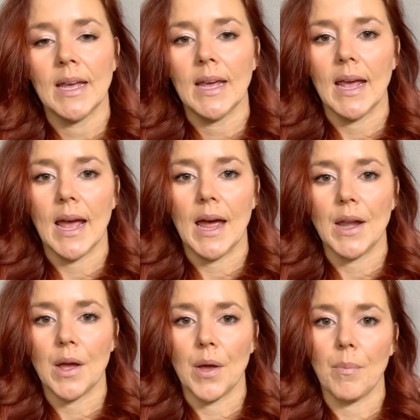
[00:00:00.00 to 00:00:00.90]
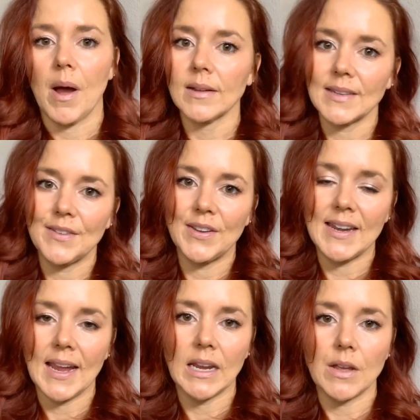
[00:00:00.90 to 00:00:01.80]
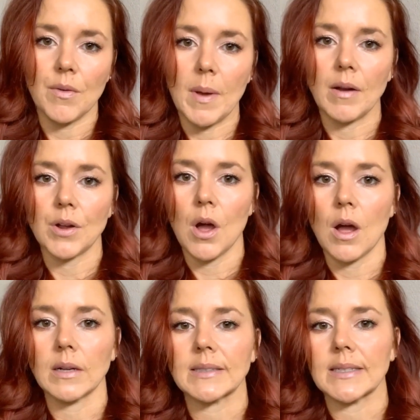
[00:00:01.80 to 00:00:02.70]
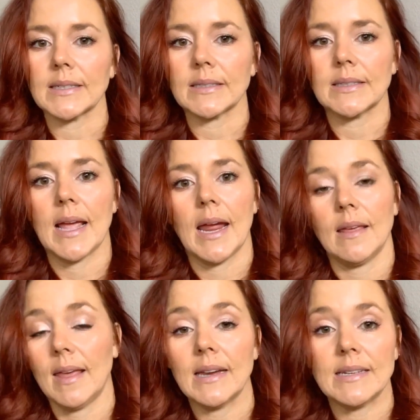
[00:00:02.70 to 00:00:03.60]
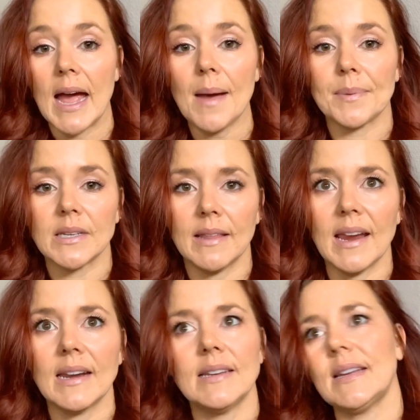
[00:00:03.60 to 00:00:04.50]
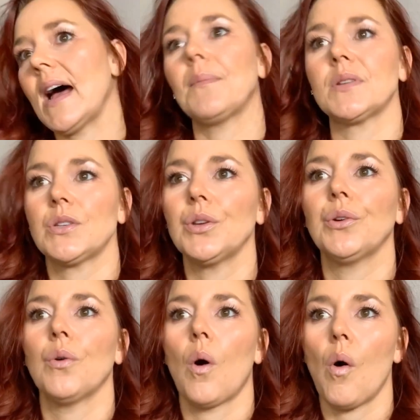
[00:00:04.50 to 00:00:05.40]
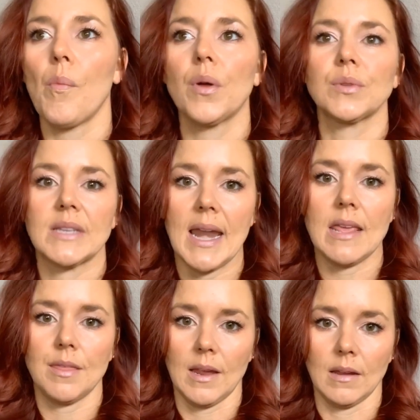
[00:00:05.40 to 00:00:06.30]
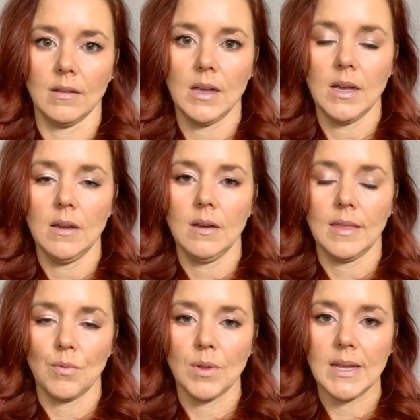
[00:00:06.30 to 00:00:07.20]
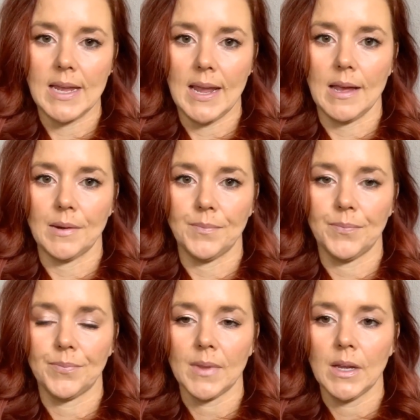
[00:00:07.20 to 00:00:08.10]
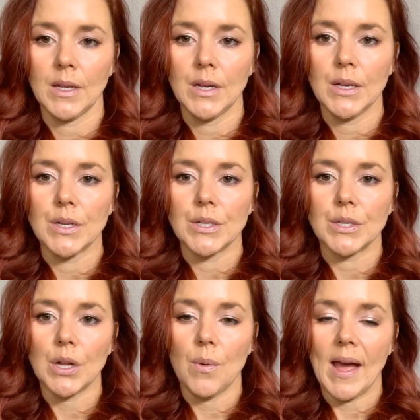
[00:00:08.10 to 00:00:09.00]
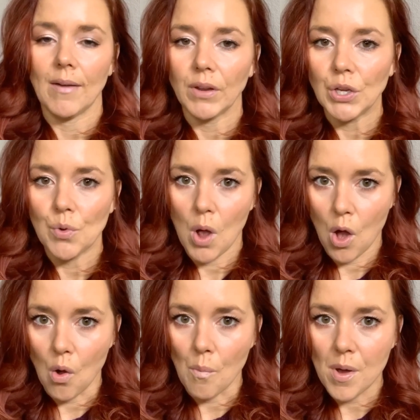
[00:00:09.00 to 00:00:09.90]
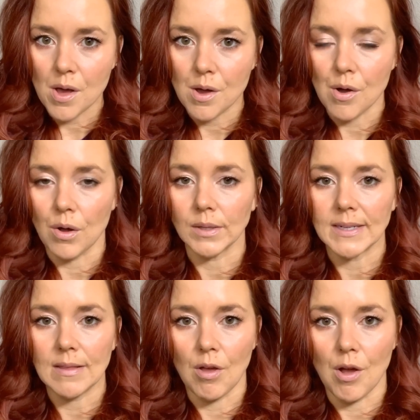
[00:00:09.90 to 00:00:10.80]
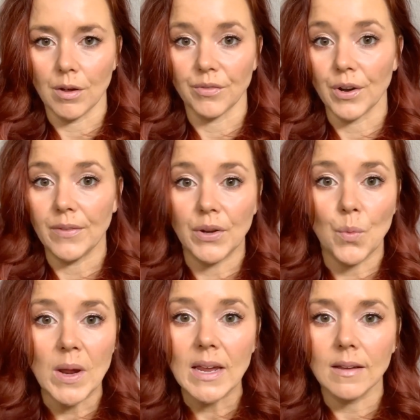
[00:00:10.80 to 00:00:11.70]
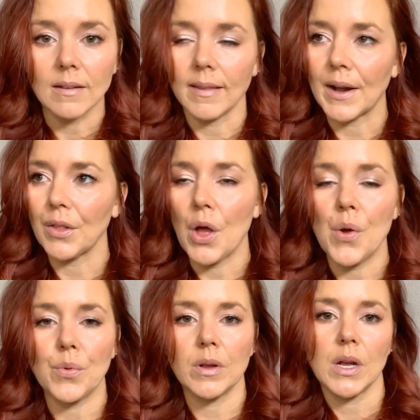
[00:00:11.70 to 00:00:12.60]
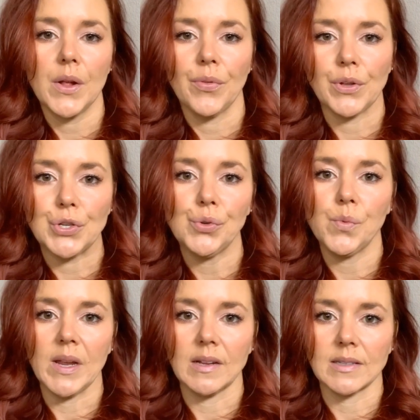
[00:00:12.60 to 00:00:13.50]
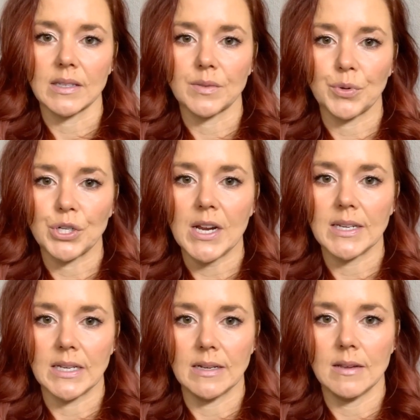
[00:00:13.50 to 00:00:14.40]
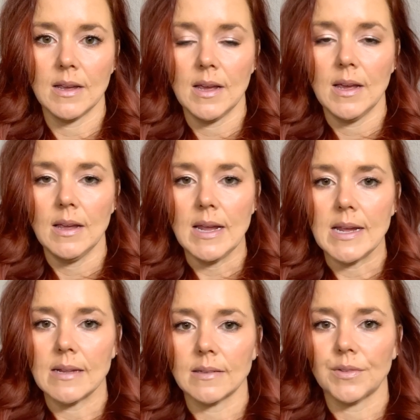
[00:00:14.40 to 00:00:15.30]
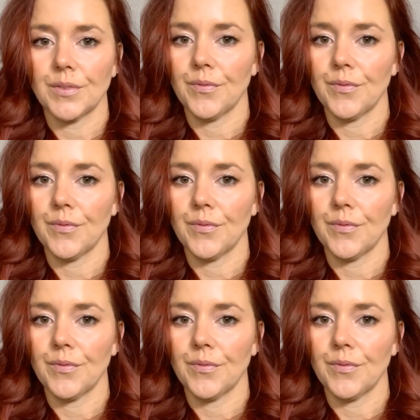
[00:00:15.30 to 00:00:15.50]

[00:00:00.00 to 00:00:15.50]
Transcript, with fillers: And uh, positive and negative about dogs is they, they adapt. They can adapt to almost anything. They really can. So having you home all day long for even a week, let alone the two weeks that's projected, is